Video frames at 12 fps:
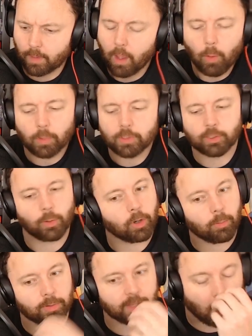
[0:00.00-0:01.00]
What's going
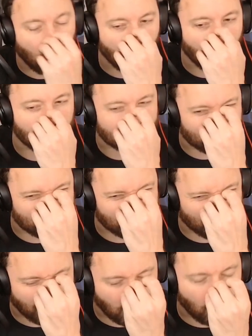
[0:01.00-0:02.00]
on with it? Oh, so is it
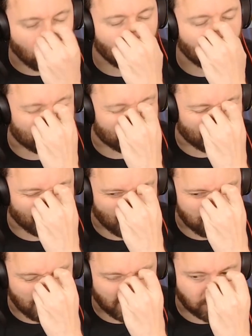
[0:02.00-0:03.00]
like, oh, it's like
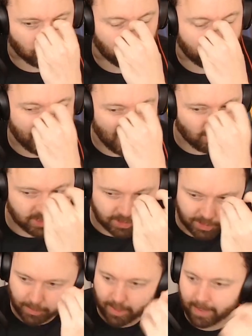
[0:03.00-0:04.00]
a big greenhouse or
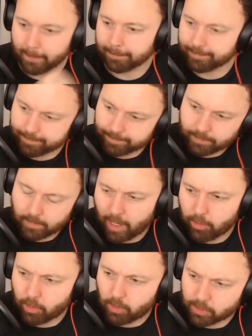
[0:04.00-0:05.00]
something?
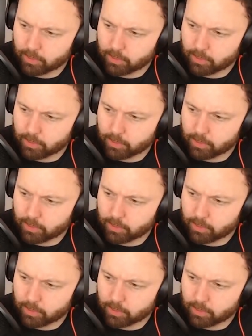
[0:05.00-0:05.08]
Agricultural